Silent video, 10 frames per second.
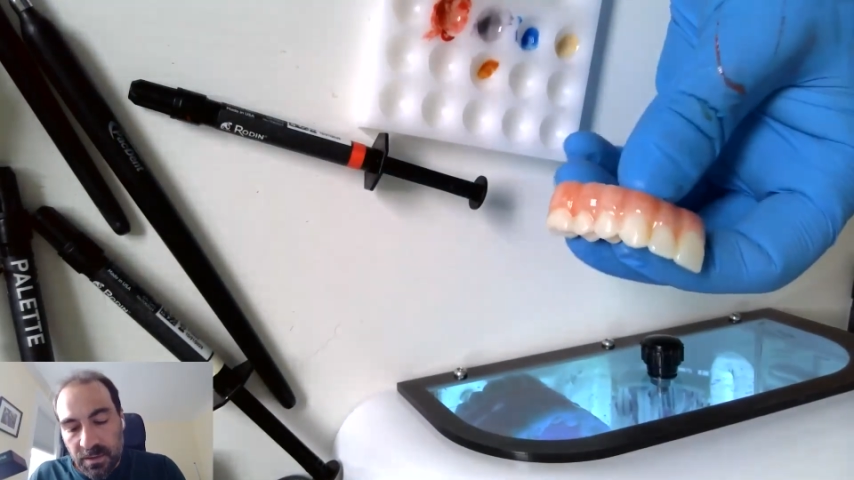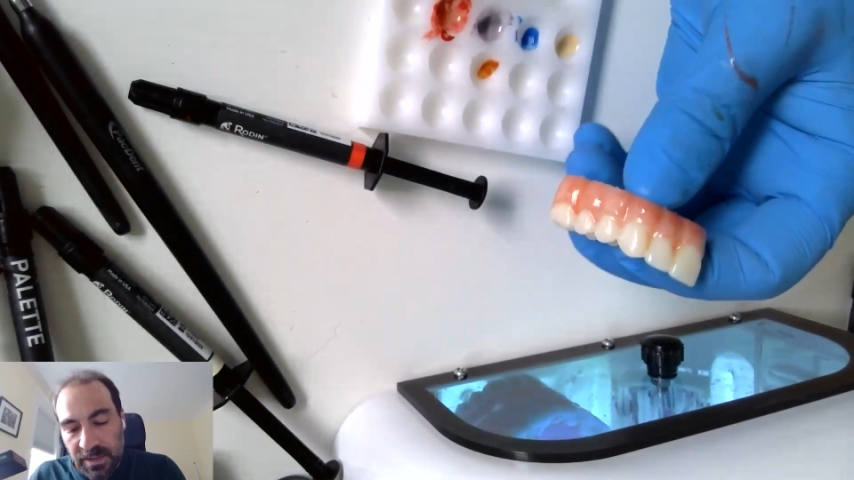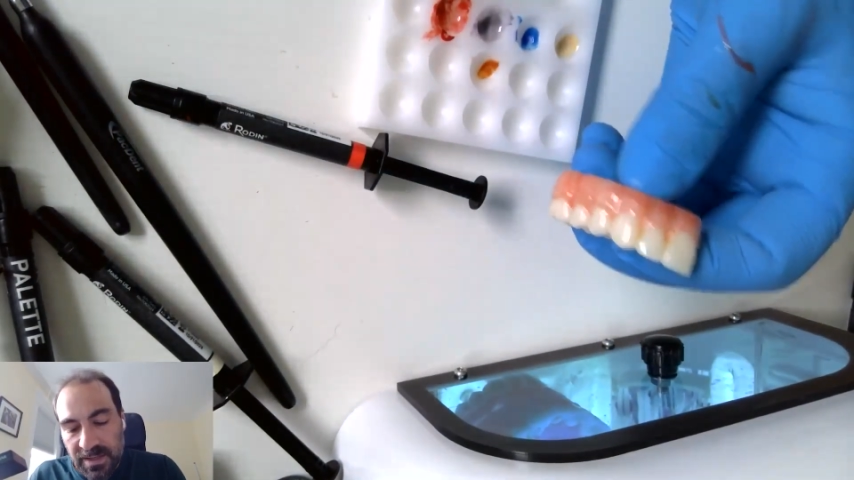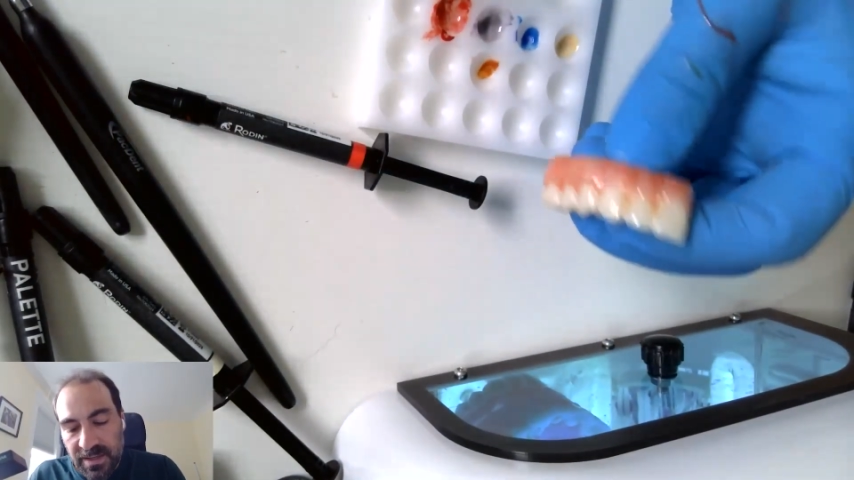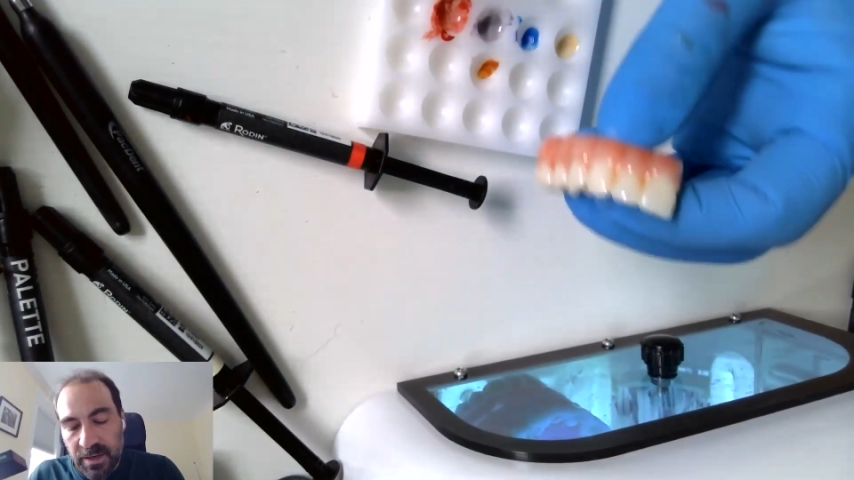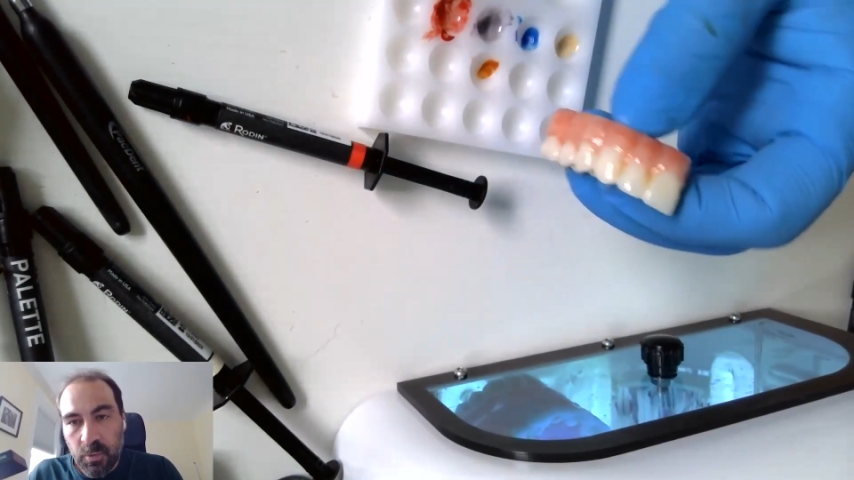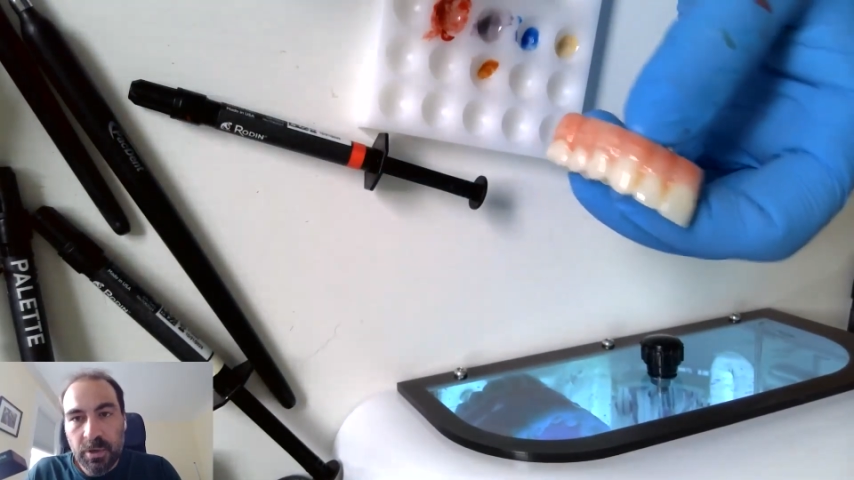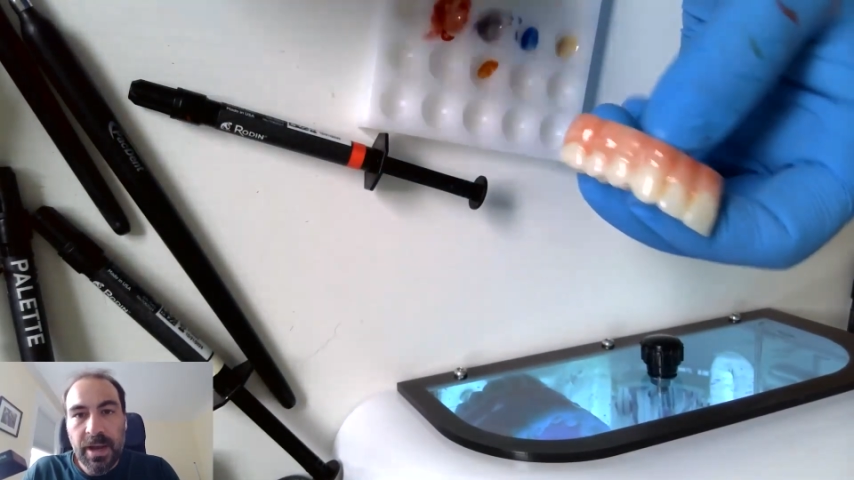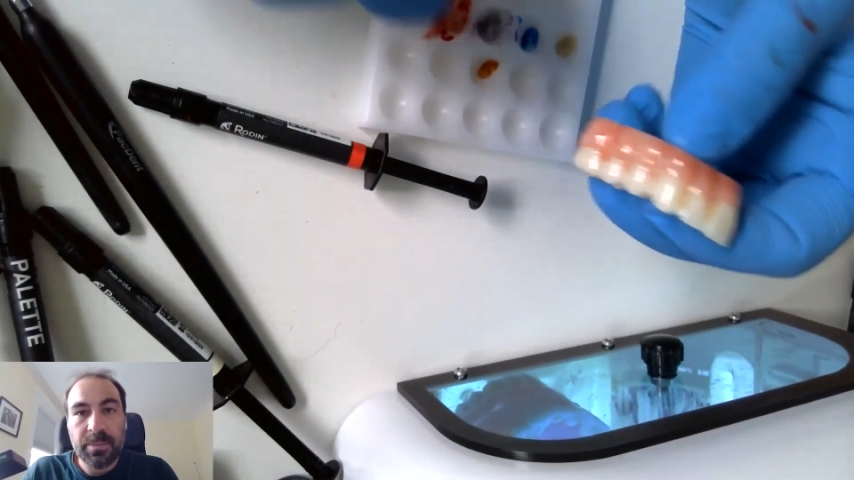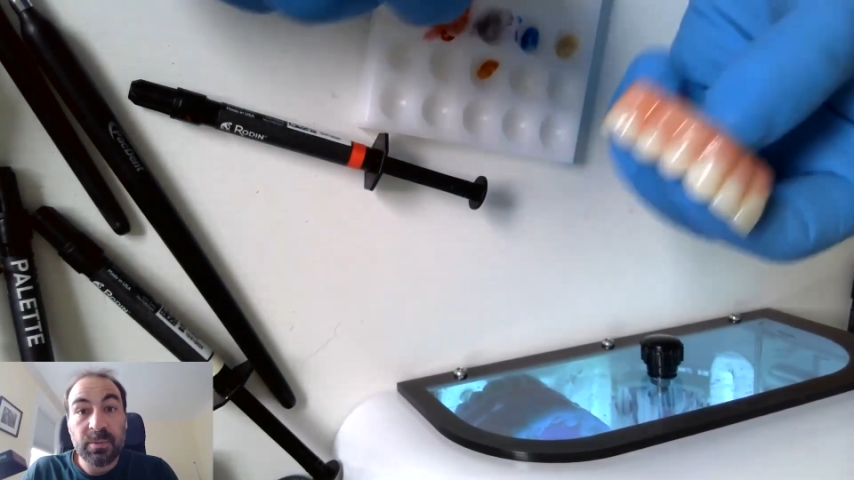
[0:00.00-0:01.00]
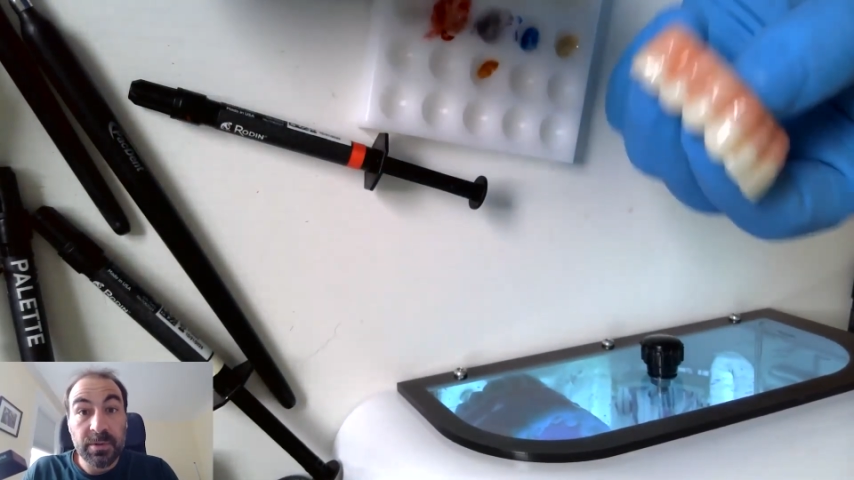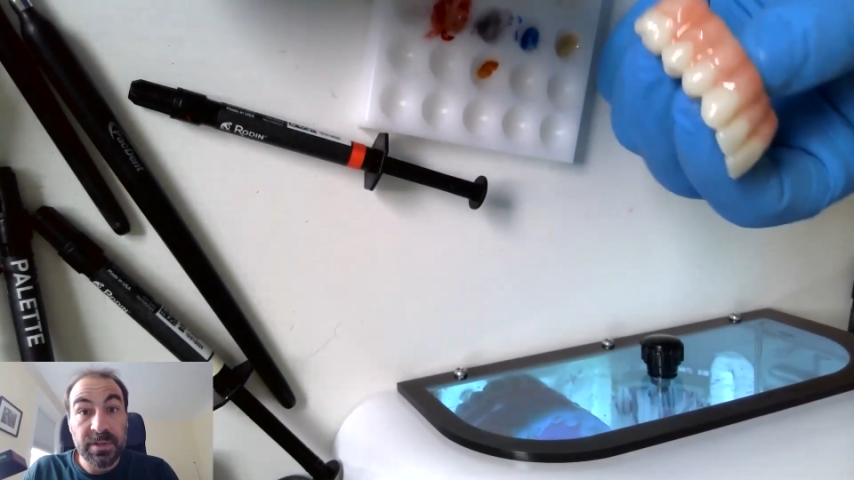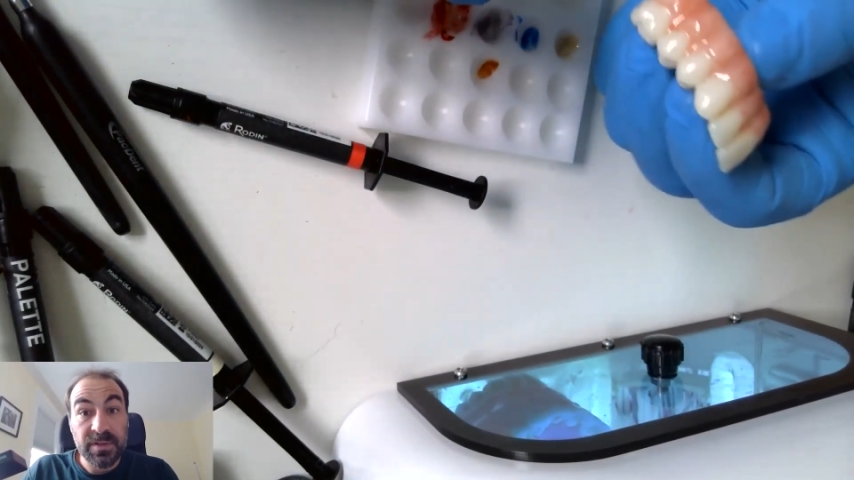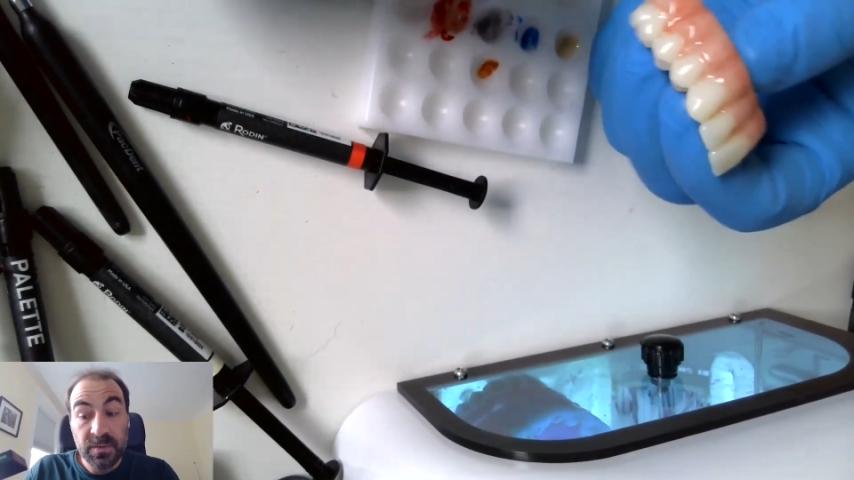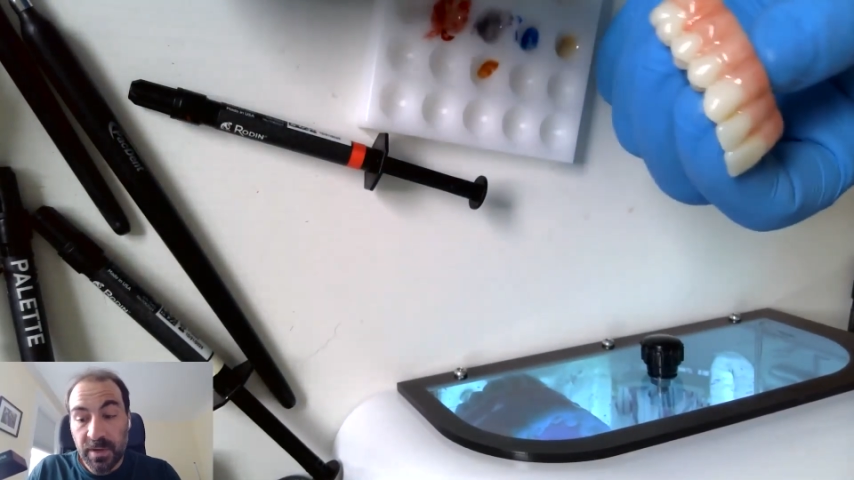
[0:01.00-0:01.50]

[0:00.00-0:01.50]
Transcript: let's say we're happy with this.